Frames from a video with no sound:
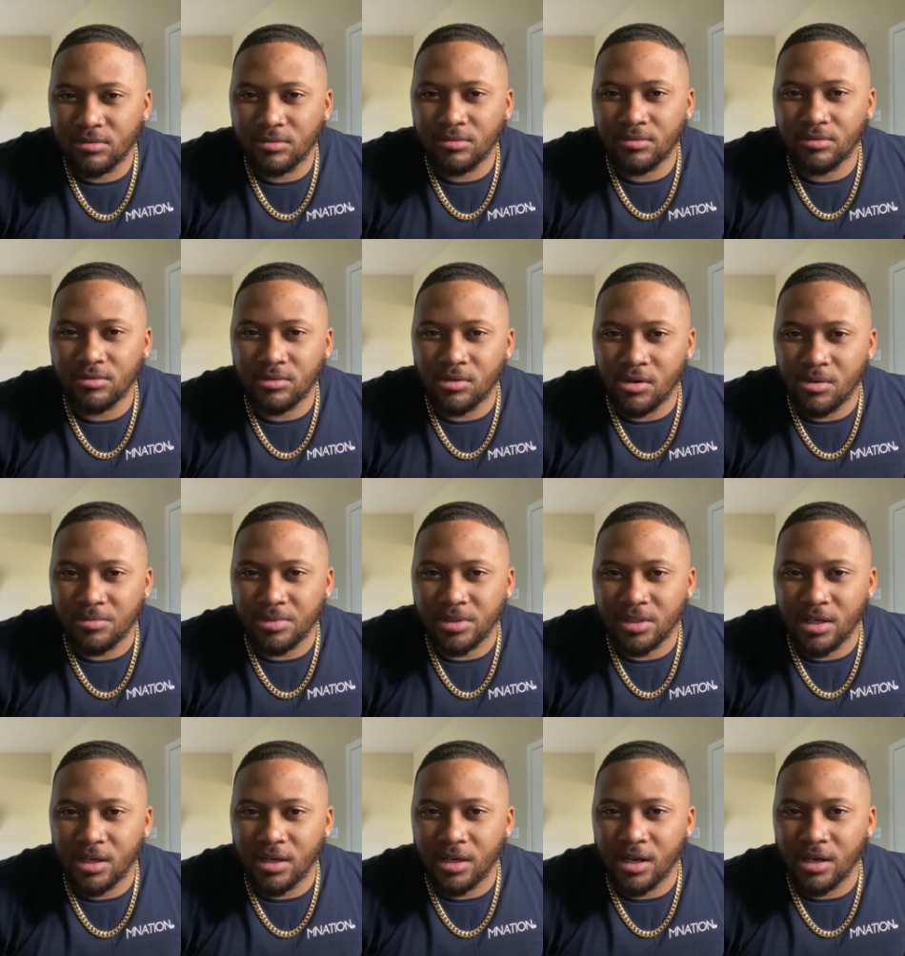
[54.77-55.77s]
you know what I'm
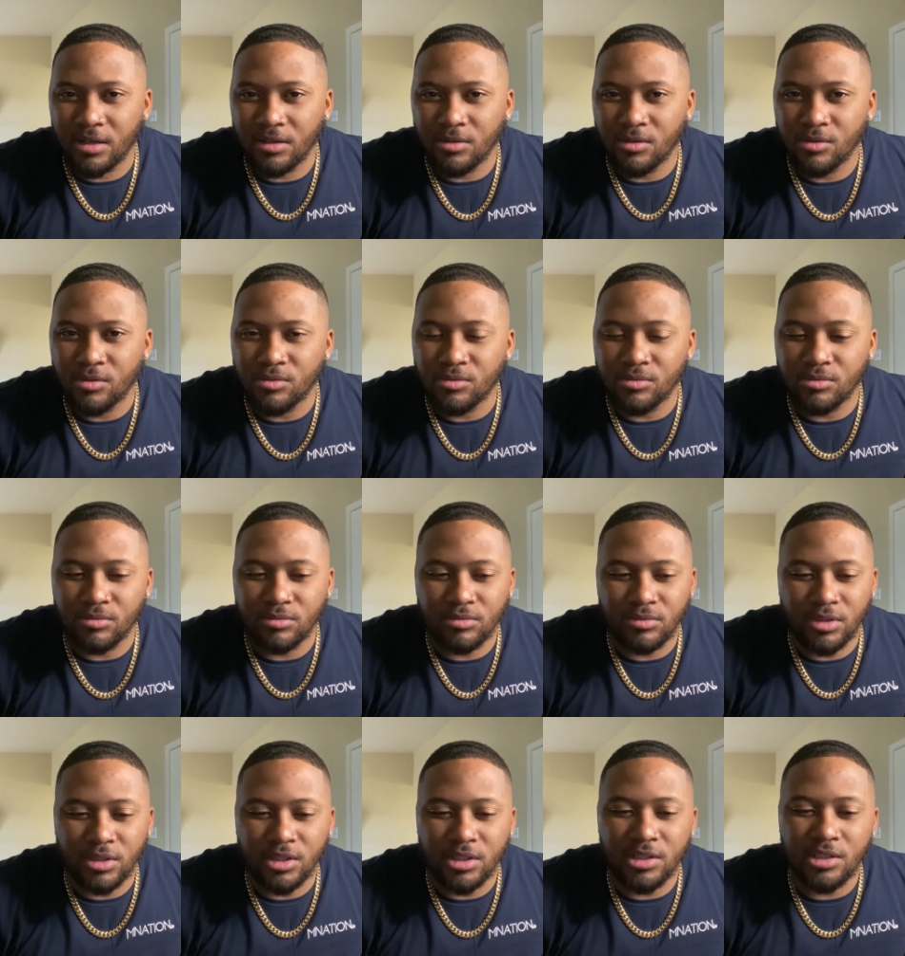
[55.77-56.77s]
saying, that who,
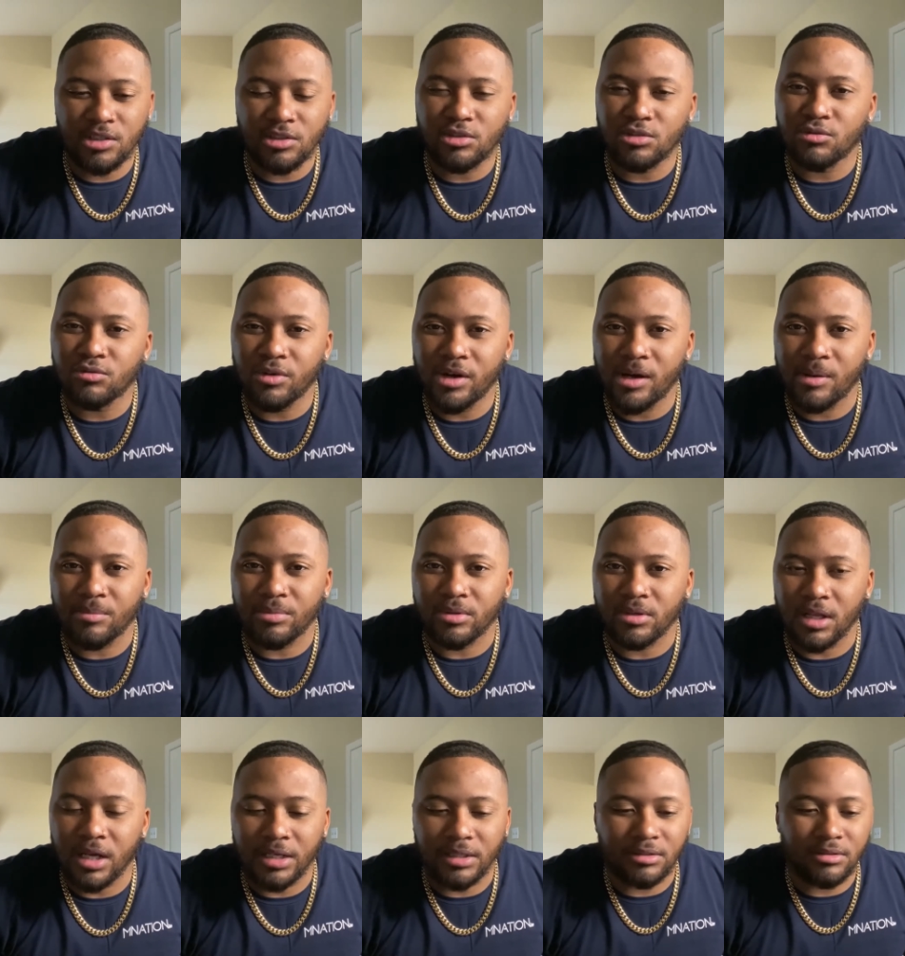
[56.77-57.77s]
the hood you rep or
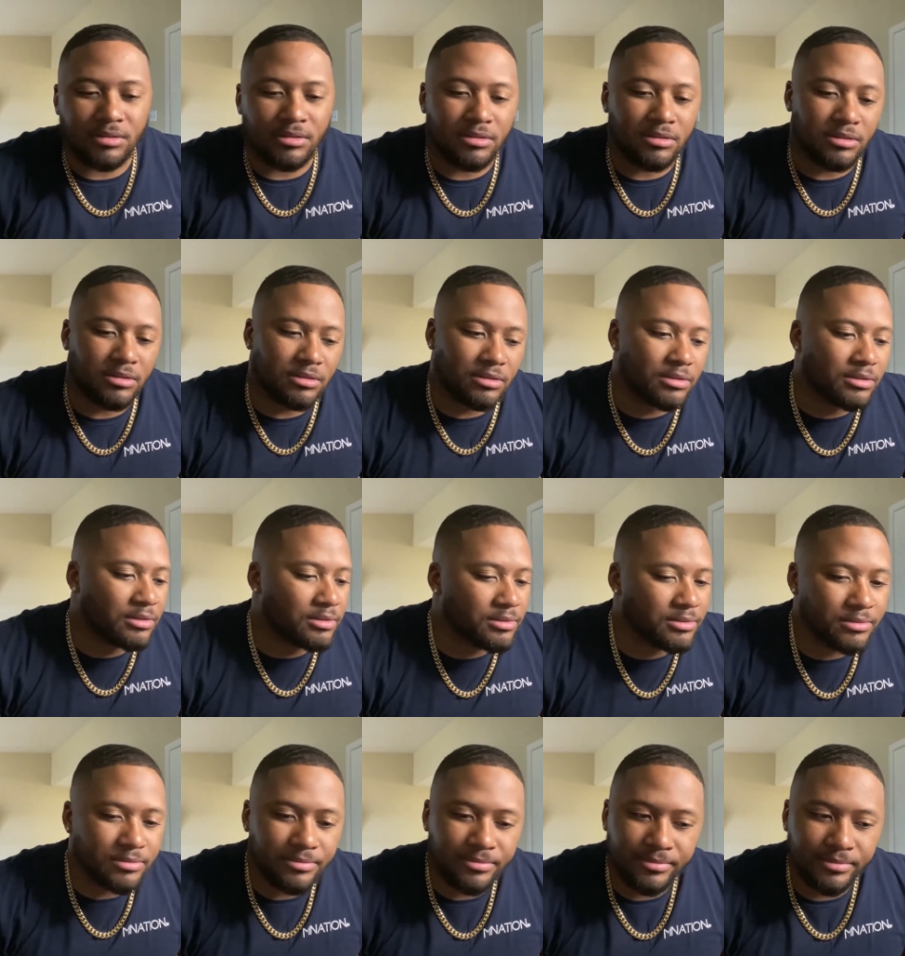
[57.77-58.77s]
like the,
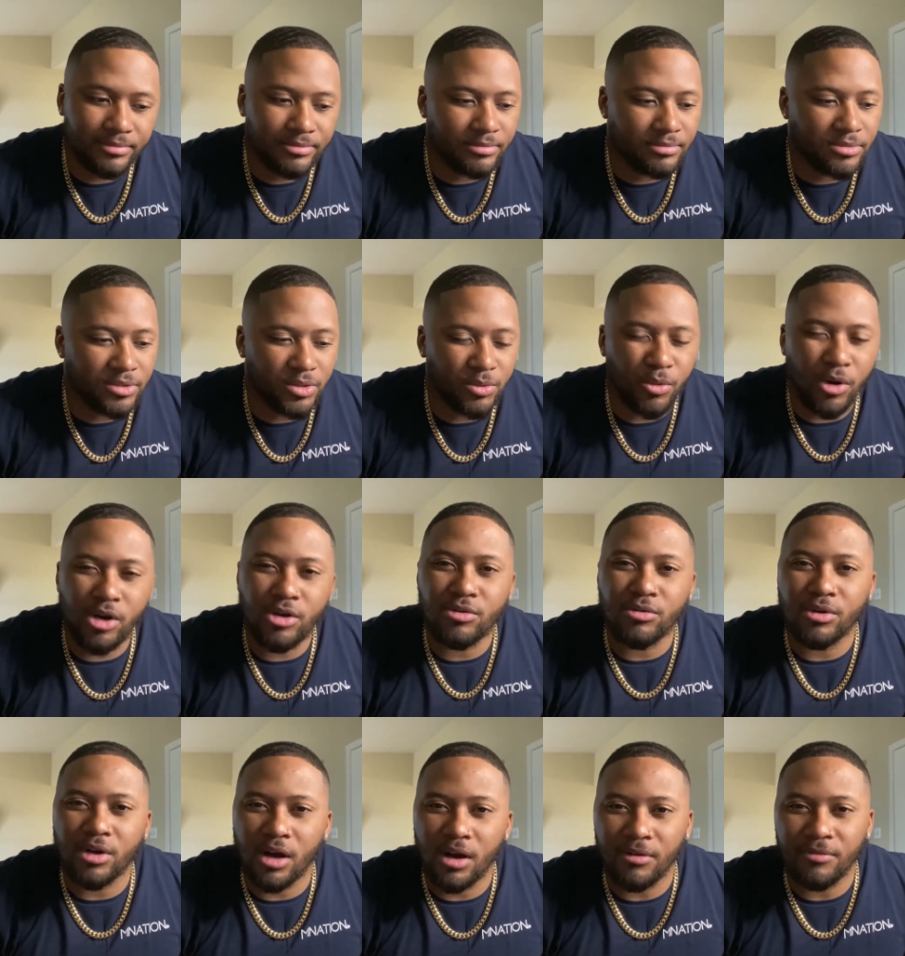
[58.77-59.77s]
where you
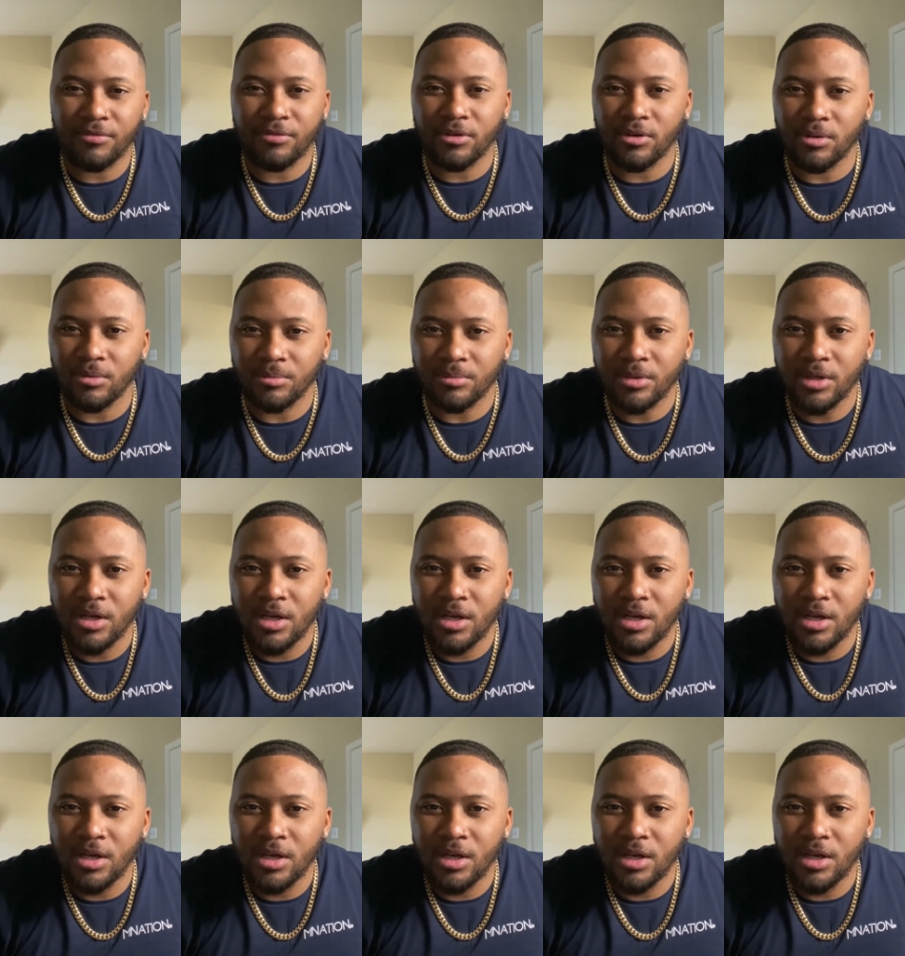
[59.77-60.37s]
come from,